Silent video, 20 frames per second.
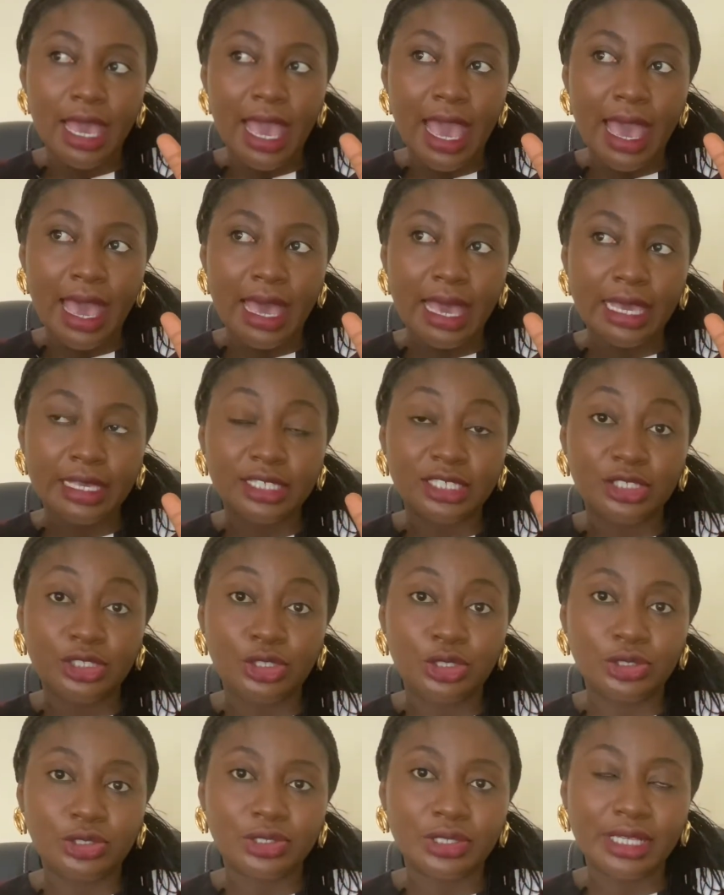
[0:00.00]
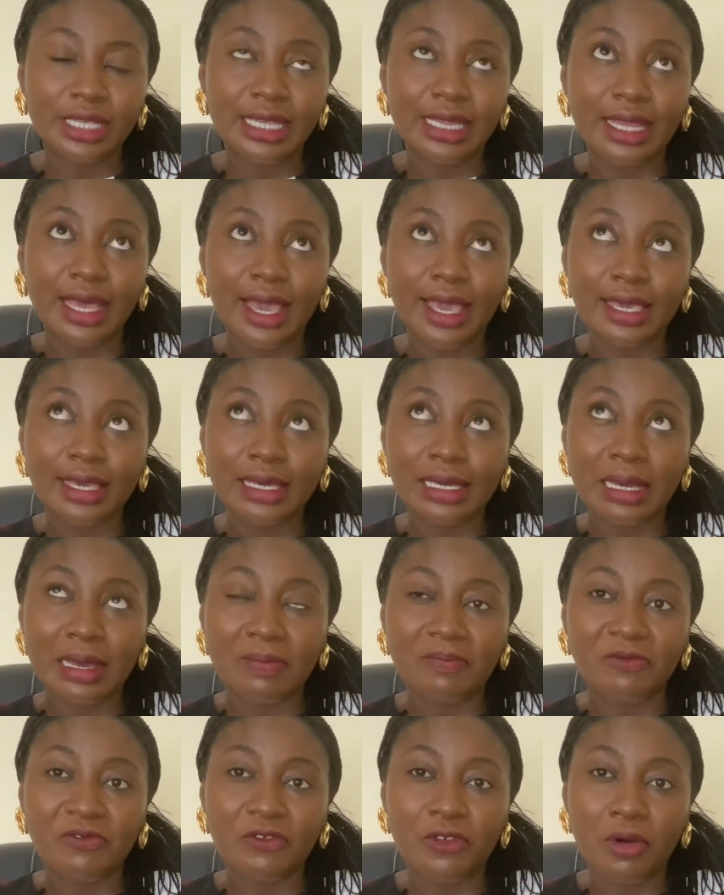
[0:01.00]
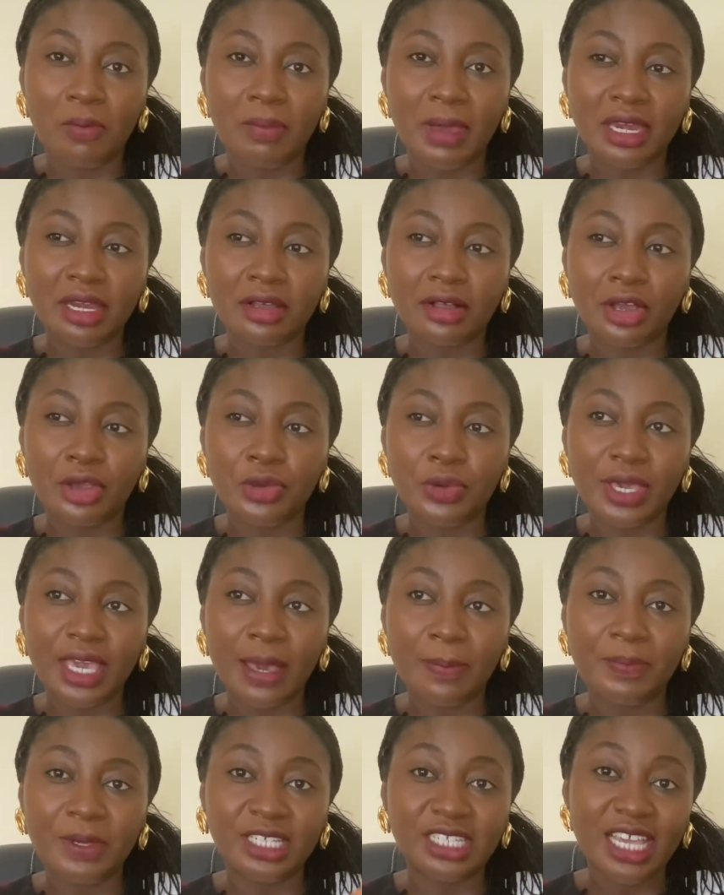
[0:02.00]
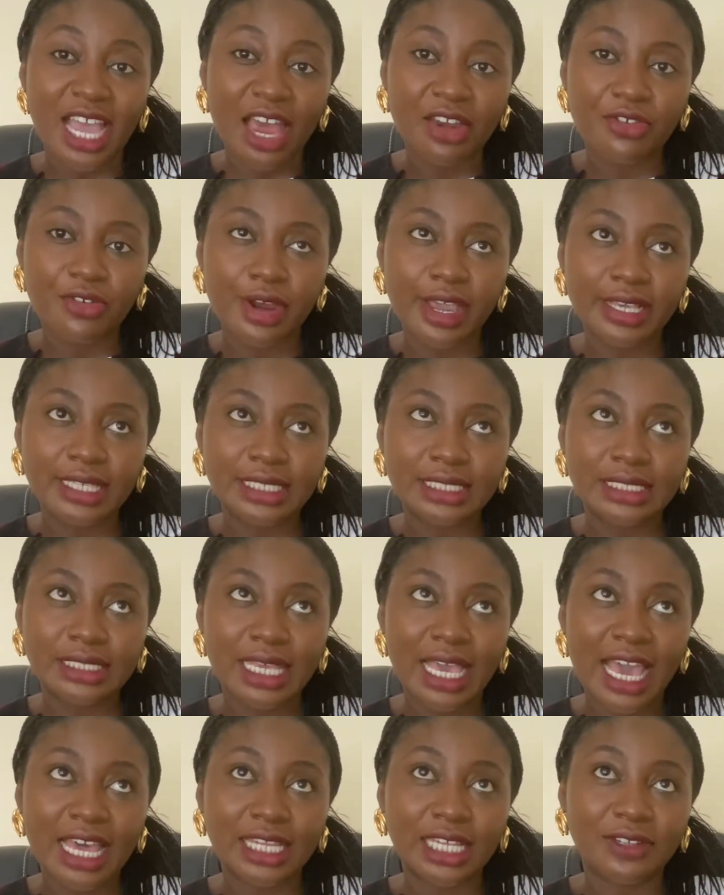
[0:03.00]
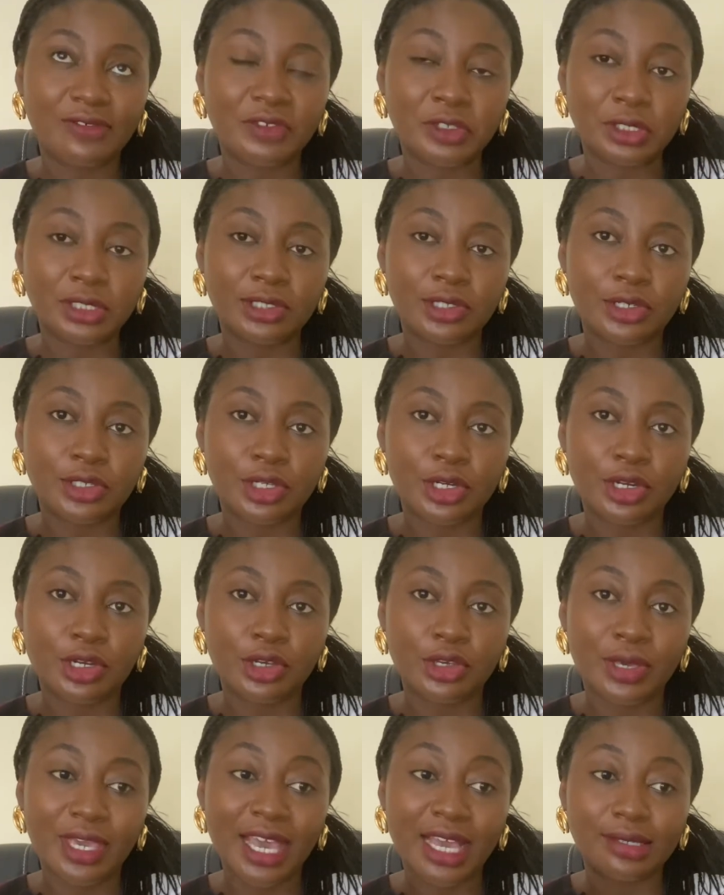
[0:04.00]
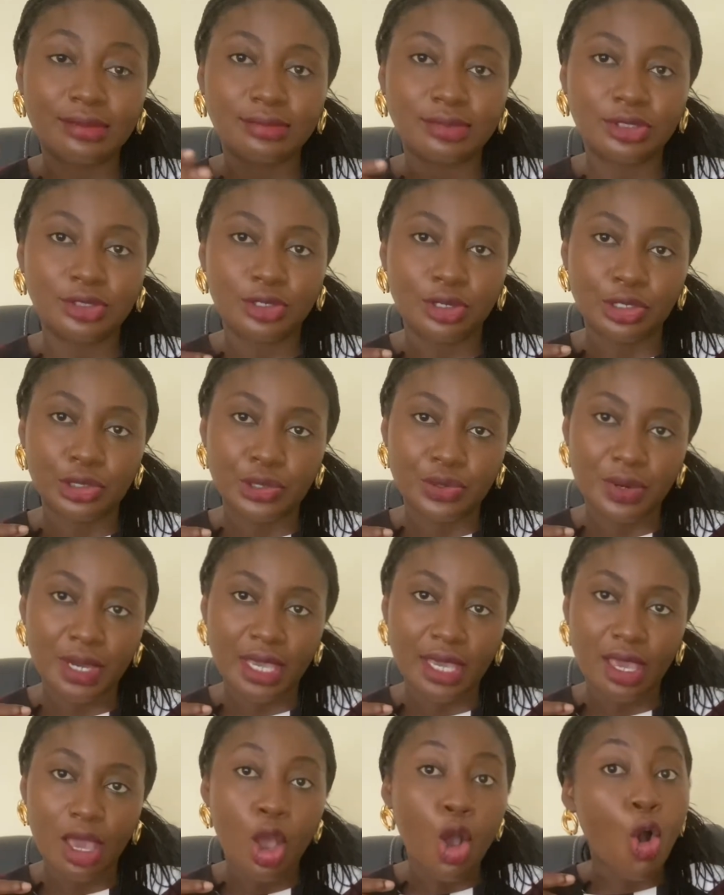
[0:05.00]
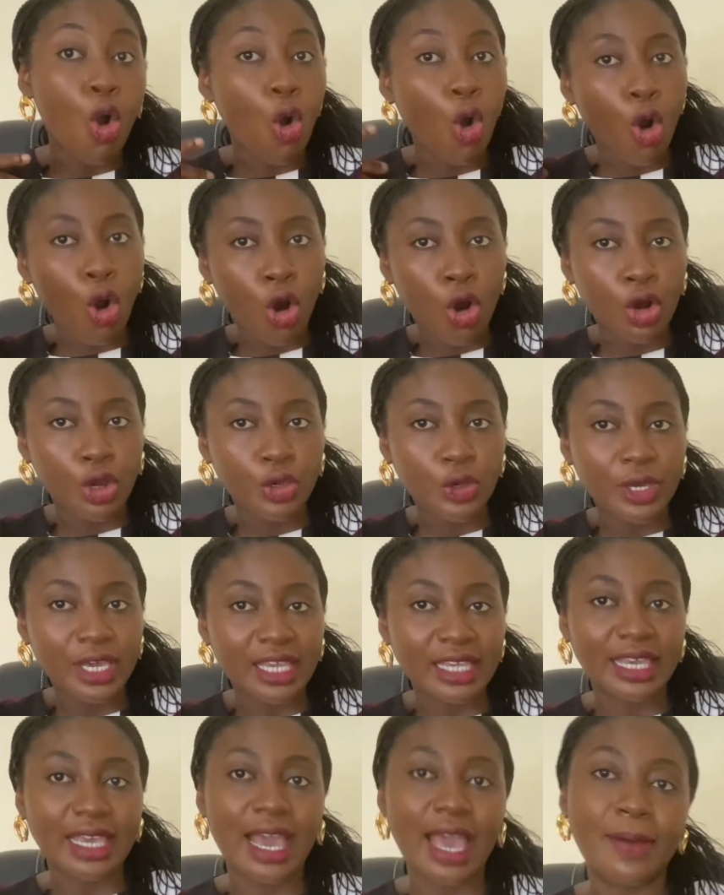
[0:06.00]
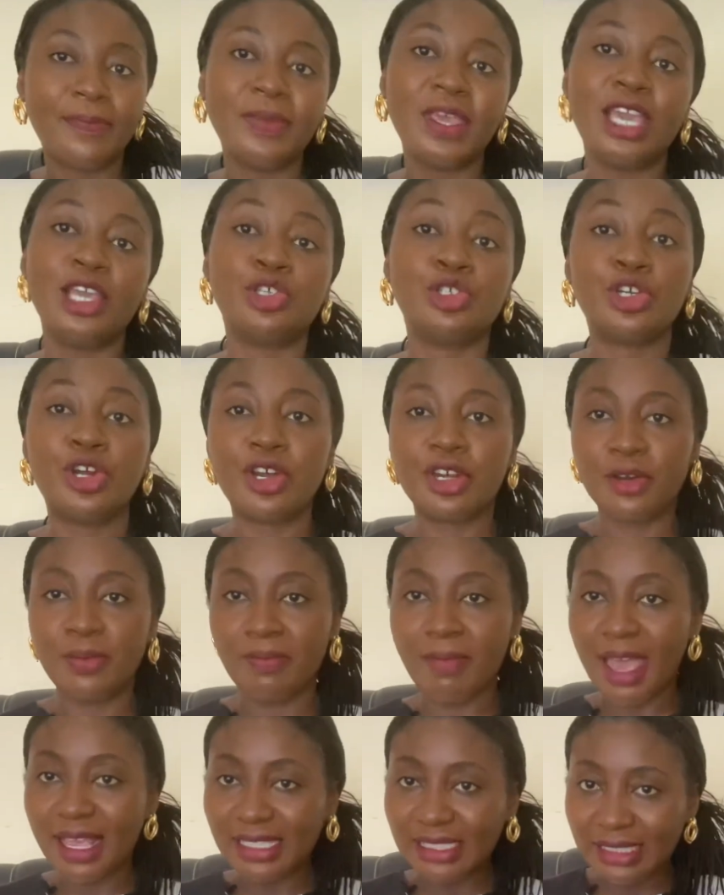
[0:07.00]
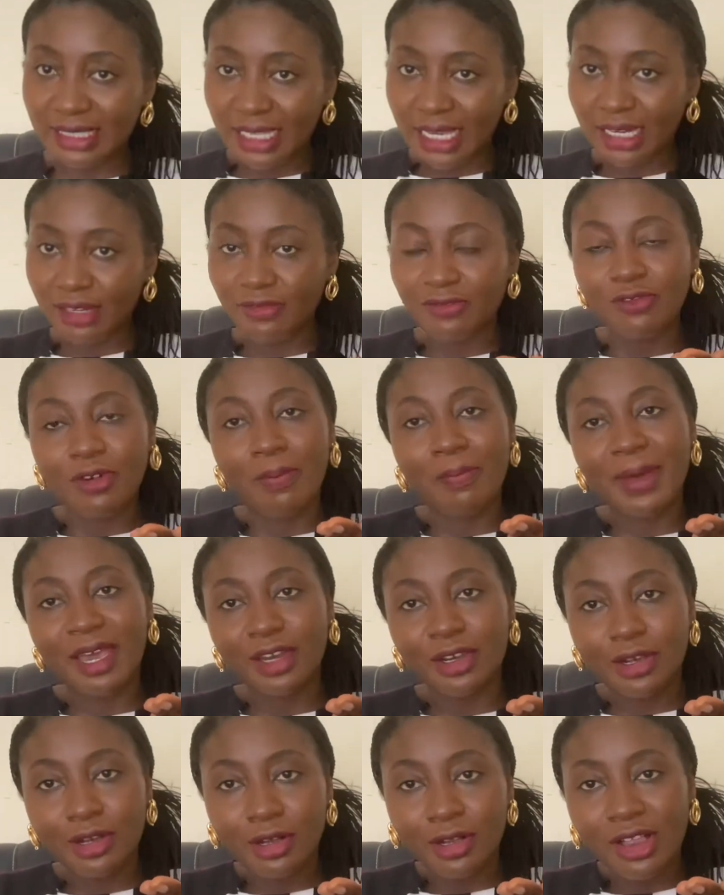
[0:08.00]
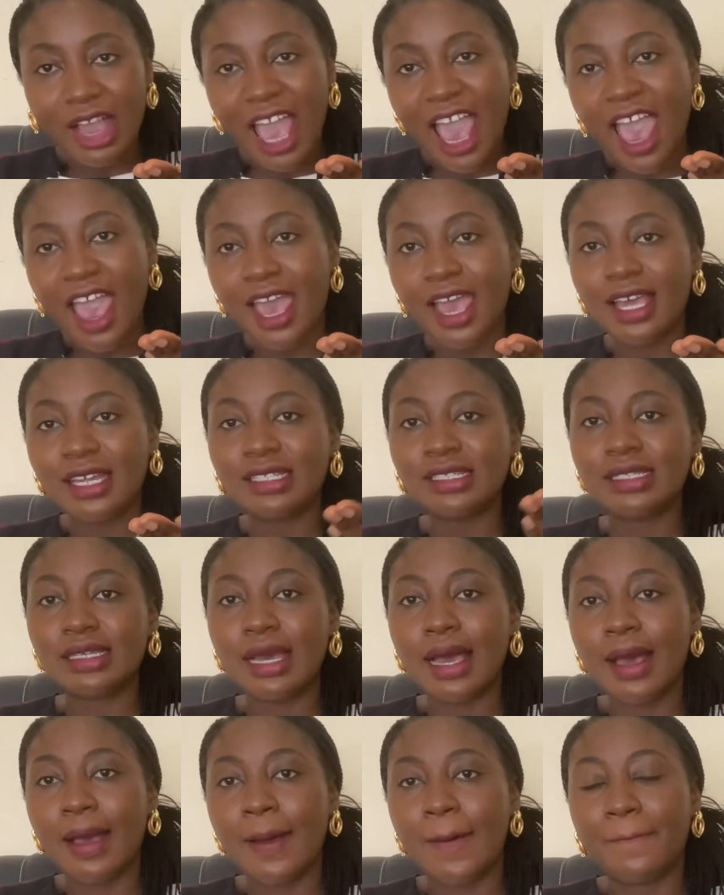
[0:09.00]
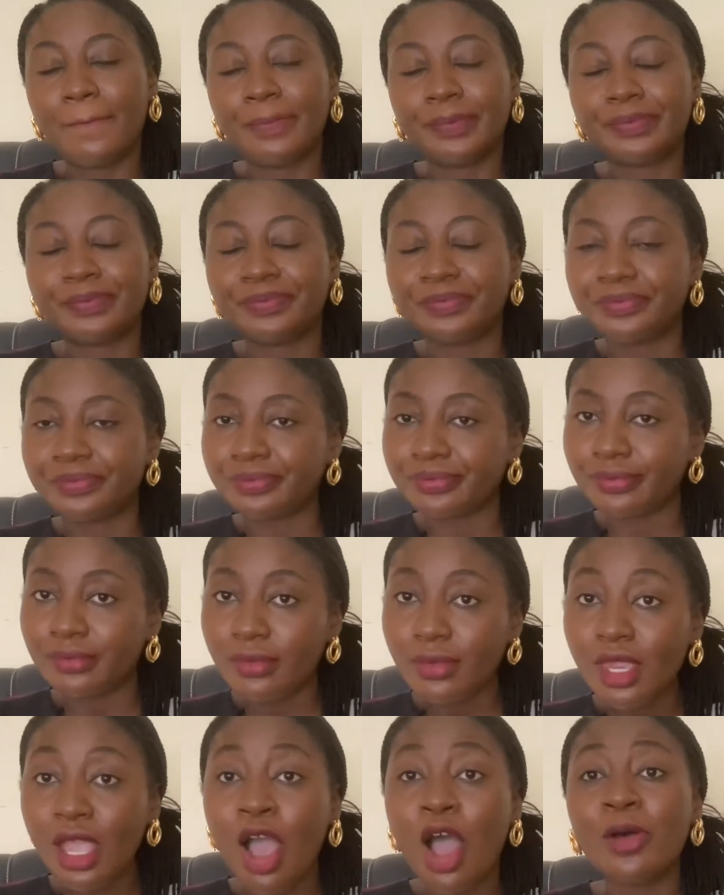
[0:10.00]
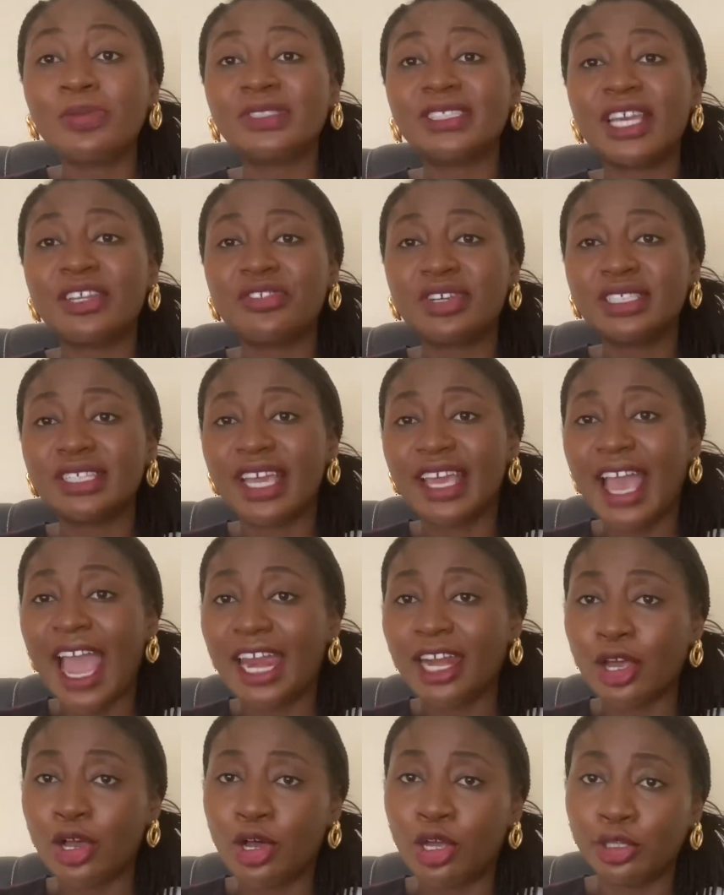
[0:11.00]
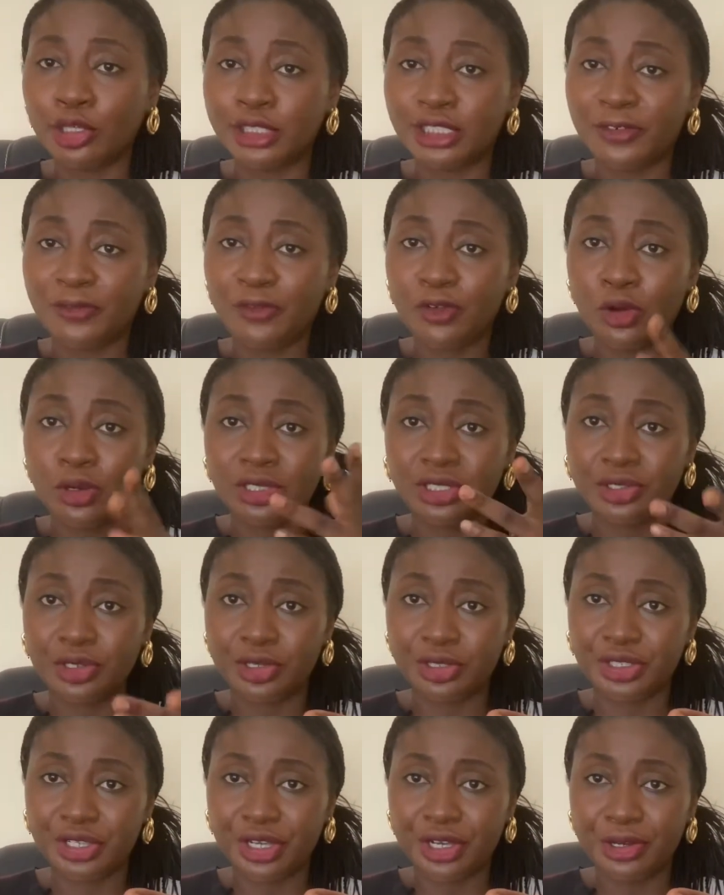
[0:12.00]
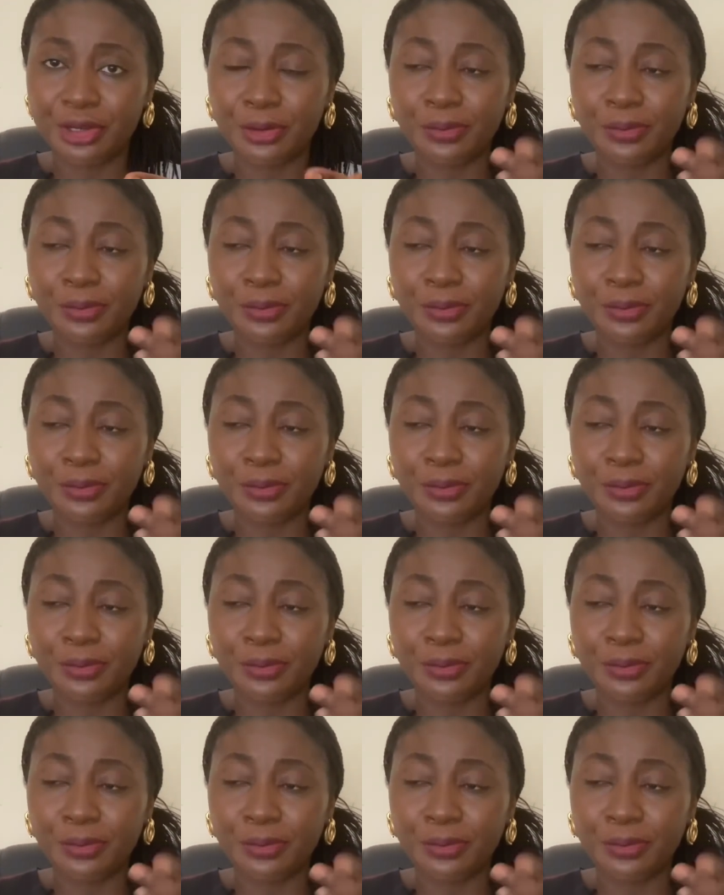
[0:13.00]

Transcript: It's usually like for medical you get pediatrics, and then for surgical you get surgery. Or you can get internal medicine for medical and obstetrics and gynecology for surgical.